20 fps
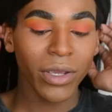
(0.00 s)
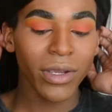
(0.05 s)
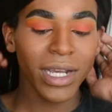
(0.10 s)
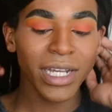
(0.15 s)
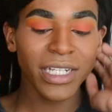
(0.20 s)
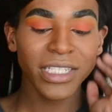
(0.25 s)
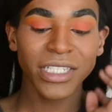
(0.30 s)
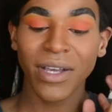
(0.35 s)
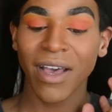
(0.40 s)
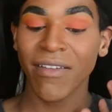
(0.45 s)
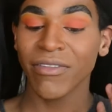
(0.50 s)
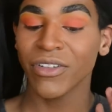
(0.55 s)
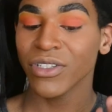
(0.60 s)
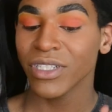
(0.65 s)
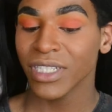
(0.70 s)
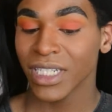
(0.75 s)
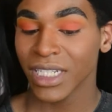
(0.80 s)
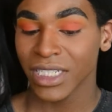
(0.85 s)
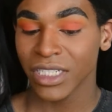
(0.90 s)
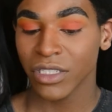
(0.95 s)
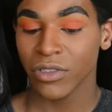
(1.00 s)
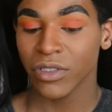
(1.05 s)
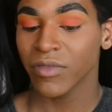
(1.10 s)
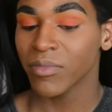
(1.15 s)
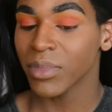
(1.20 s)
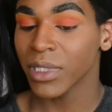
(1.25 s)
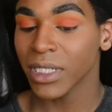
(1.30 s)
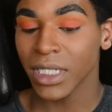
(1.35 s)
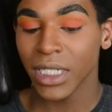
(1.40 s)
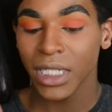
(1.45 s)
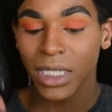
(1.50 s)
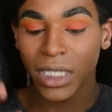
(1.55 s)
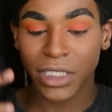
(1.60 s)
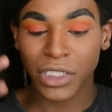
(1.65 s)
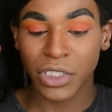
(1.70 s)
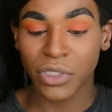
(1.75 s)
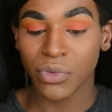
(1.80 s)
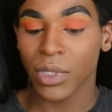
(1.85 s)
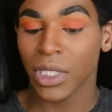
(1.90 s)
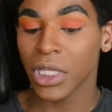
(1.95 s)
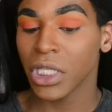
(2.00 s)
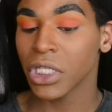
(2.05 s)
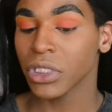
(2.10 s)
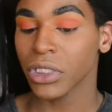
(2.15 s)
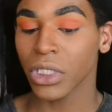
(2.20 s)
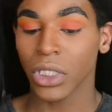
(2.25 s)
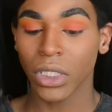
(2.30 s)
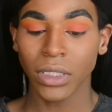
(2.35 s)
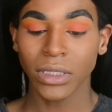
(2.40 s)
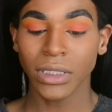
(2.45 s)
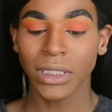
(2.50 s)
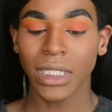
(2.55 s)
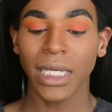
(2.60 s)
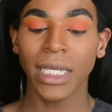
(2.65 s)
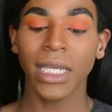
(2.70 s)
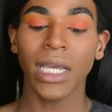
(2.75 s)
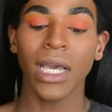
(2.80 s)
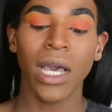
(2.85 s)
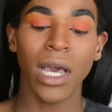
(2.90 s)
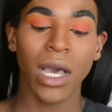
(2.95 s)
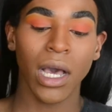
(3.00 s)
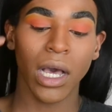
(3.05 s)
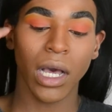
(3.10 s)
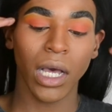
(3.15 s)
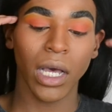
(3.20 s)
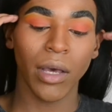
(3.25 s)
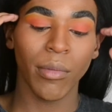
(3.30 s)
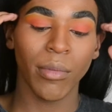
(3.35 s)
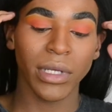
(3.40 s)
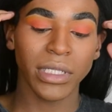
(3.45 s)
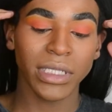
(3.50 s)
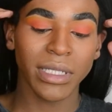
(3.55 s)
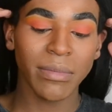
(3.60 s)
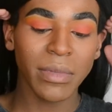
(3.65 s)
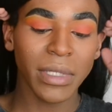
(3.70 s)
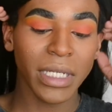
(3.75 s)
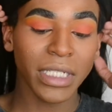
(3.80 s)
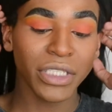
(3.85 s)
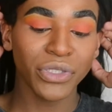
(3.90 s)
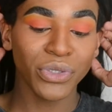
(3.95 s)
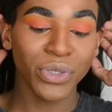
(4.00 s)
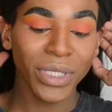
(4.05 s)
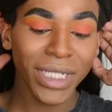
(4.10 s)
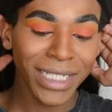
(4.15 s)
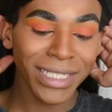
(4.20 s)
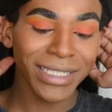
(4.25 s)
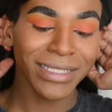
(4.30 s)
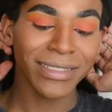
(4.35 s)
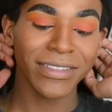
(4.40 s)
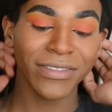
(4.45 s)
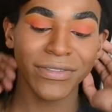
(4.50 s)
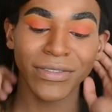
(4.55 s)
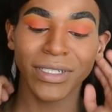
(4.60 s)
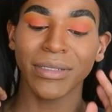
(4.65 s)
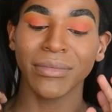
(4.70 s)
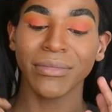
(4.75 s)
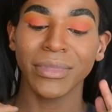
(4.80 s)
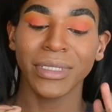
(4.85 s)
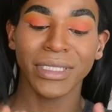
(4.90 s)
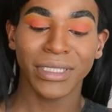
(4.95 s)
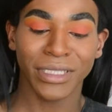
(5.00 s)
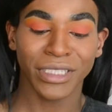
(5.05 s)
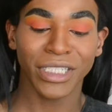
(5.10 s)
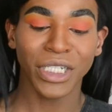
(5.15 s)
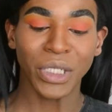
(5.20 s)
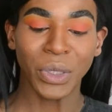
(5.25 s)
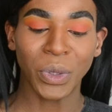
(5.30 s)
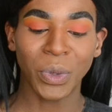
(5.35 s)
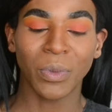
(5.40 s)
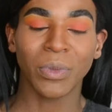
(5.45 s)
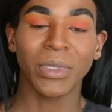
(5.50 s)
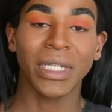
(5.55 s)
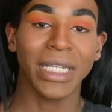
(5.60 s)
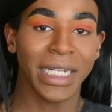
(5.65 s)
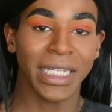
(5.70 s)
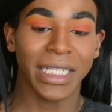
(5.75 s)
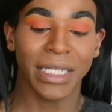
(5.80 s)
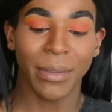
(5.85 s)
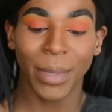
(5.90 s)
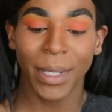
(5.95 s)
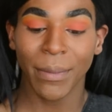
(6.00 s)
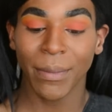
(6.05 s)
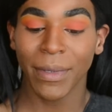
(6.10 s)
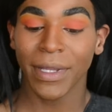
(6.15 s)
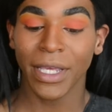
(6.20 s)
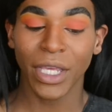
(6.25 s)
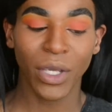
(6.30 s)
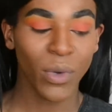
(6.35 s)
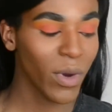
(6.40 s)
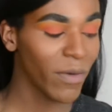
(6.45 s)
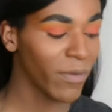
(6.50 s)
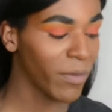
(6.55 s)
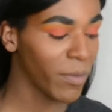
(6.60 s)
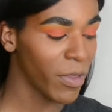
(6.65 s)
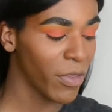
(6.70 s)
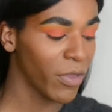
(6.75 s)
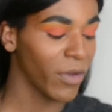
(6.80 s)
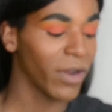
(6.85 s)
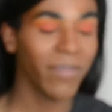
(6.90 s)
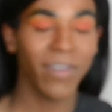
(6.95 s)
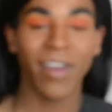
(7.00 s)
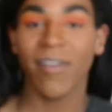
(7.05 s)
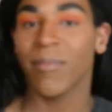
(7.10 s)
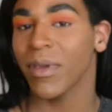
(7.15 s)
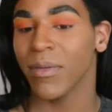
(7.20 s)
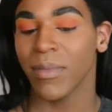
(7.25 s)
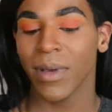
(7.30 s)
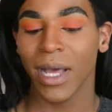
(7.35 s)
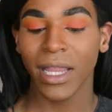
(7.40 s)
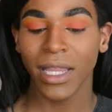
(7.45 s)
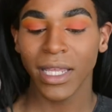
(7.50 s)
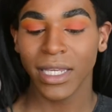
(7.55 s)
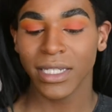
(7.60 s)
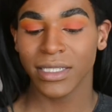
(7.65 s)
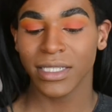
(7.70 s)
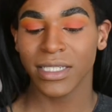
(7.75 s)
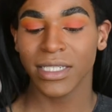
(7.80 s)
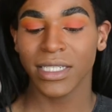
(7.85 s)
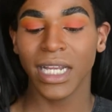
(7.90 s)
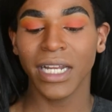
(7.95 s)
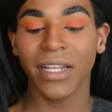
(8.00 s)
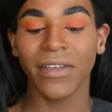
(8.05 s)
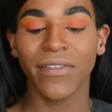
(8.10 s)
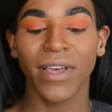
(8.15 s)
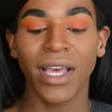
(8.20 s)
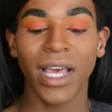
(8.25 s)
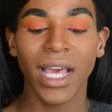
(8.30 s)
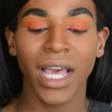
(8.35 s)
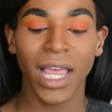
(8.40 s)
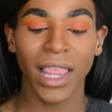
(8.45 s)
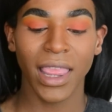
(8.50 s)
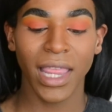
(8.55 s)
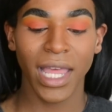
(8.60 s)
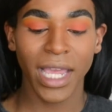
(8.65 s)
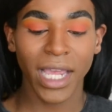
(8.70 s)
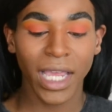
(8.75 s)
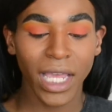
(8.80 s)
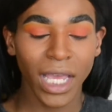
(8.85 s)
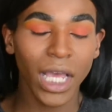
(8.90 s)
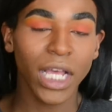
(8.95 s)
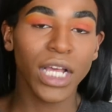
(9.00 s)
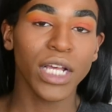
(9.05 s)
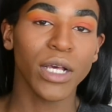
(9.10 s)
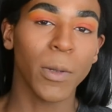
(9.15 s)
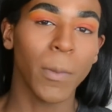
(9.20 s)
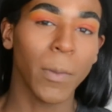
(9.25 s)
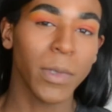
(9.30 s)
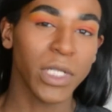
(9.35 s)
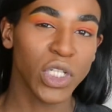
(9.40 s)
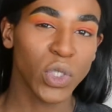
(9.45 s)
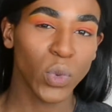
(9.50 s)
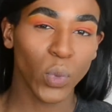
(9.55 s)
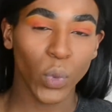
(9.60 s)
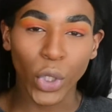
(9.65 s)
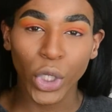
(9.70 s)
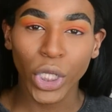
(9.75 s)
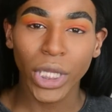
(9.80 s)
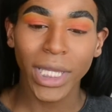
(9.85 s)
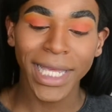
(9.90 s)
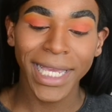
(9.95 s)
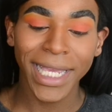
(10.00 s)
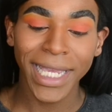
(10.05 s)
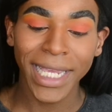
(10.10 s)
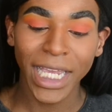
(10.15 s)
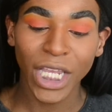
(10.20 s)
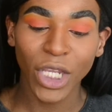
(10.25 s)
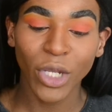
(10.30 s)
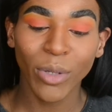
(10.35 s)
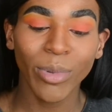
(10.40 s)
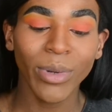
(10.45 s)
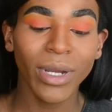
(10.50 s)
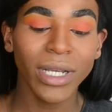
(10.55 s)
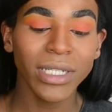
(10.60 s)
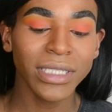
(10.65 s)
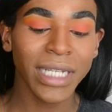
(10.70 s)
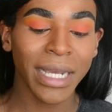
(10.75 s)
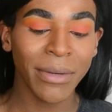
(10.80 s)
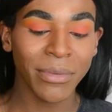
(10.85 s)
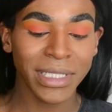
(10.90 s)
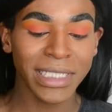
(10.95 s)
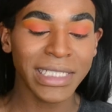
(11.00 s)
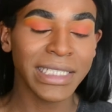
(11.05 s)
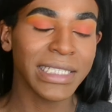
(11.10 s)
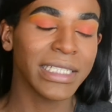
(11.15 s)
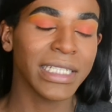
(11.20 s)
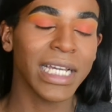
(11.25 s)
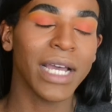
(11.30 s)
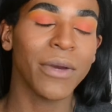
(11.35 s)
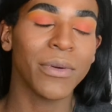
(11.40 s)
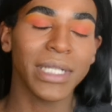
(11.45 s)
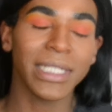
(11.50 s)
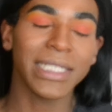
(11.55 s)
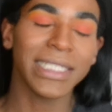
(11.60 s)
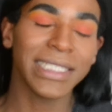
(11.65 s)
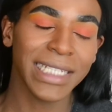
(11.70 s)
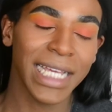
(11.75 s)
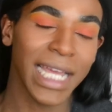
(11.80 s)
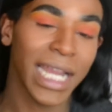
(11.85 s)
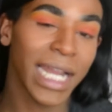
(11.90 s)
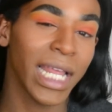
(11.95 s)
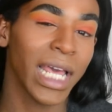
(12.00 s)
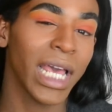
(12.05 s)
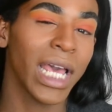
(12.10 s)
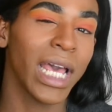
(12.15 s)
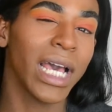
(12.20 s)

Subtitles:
you guys, so after 6 years of blending, this is what this looks like. A trick from, getting the pigment that you want from the 35B palette is instead of like swirling your brush, I would instead